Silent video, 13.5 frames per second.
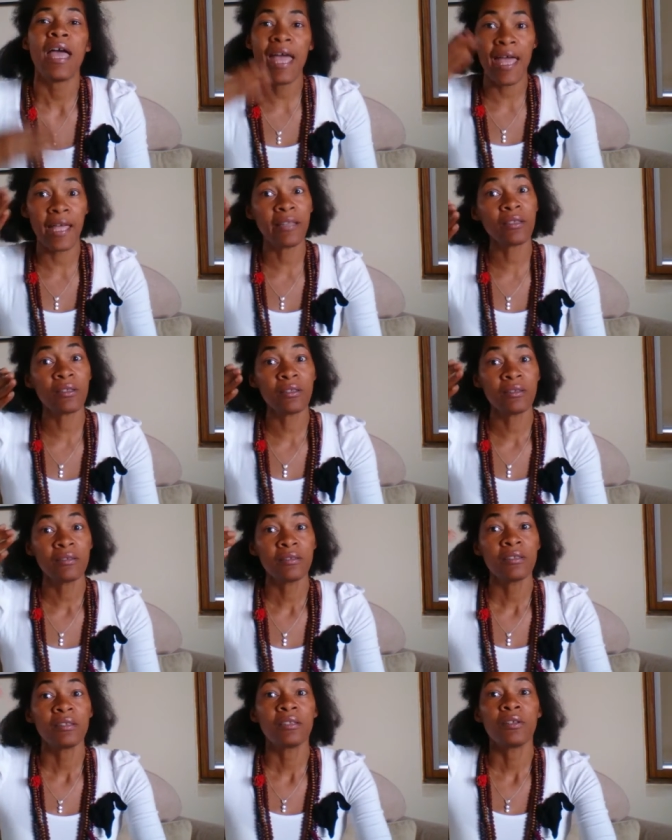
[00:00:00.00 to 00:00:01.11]
And
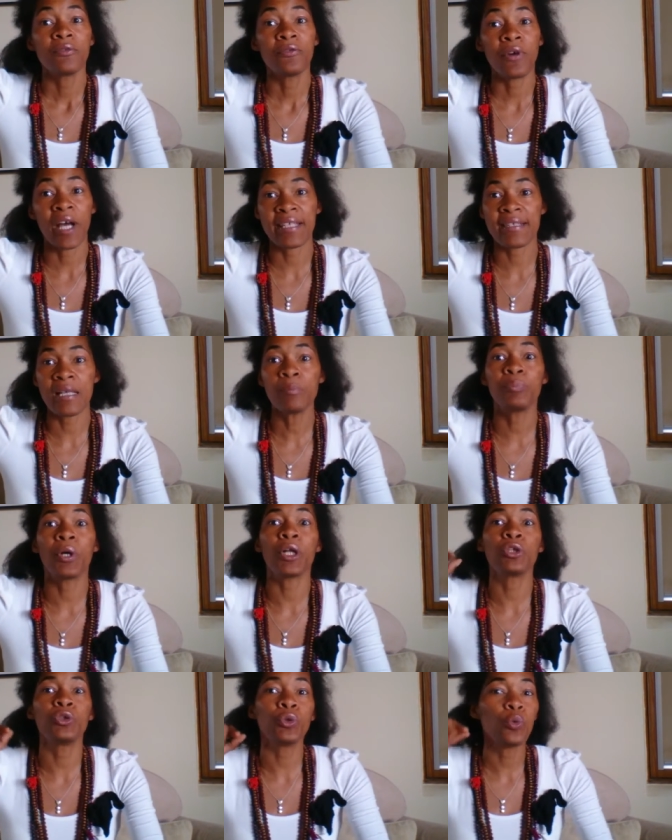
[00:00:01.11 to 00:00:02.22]
for example,
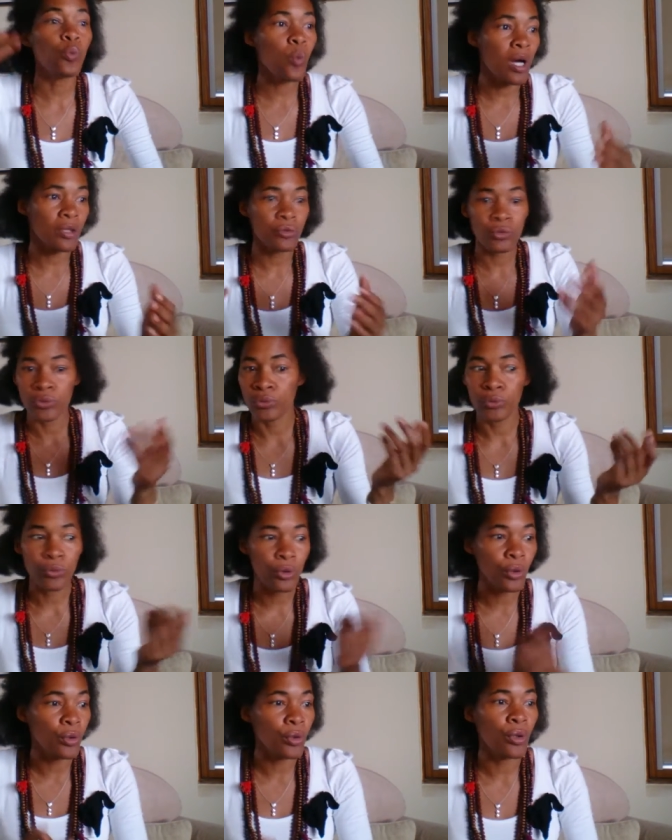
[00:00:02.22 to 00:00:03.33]
you want to
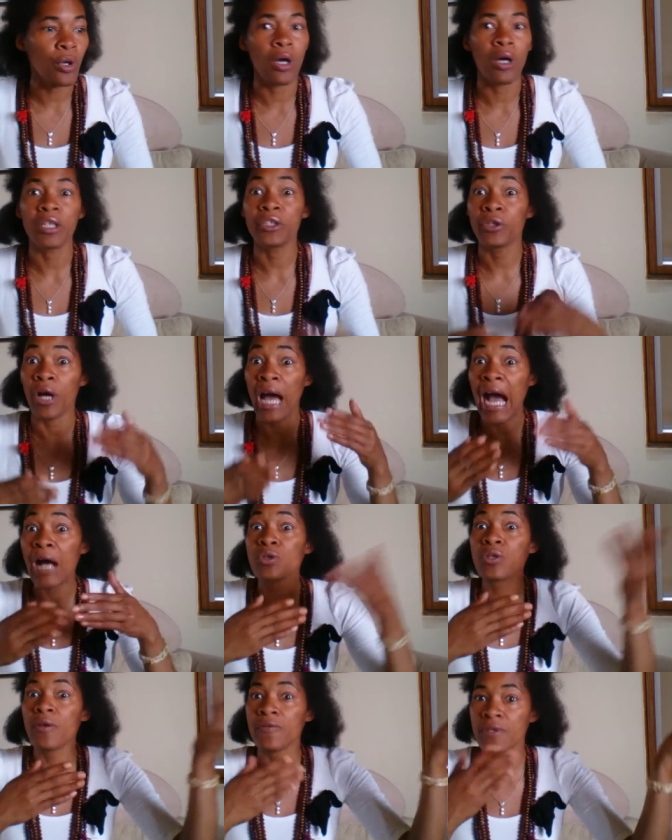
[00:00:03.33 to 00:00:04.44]
go uh, in a
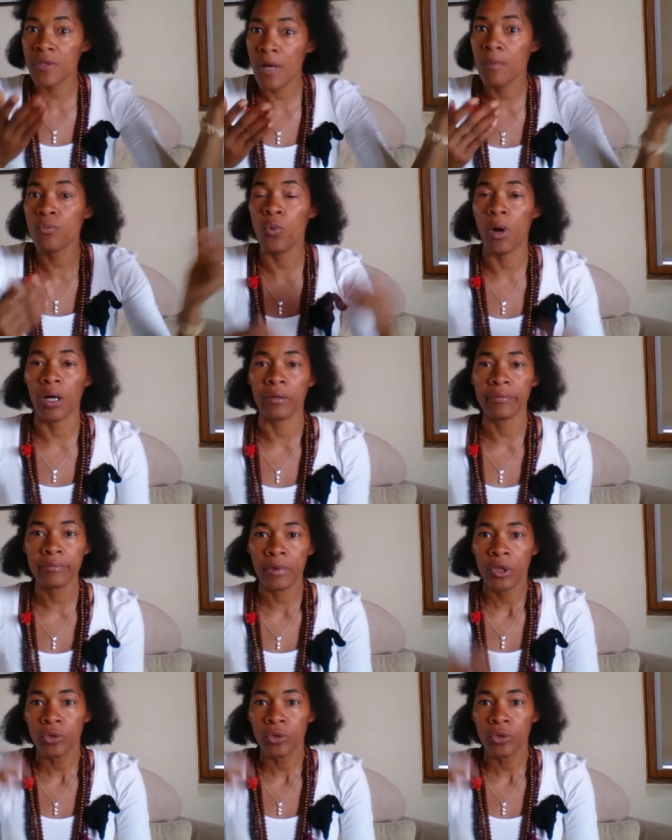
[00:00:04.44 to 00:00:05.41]
house of someone,